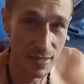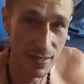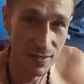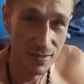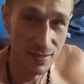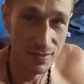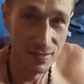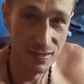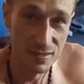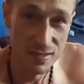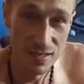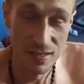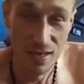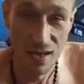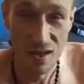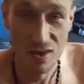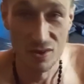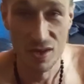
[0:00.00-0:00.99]
that he said,
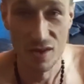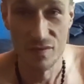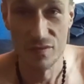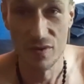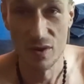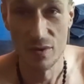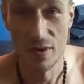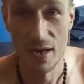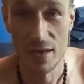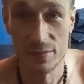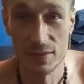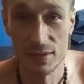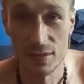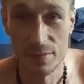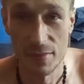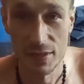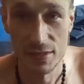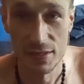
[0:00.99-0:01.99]
yeah, I don't give a fuck what
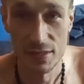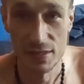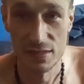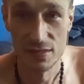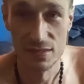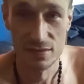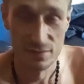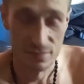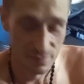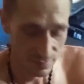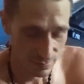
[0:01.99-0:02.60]
happens to my kids.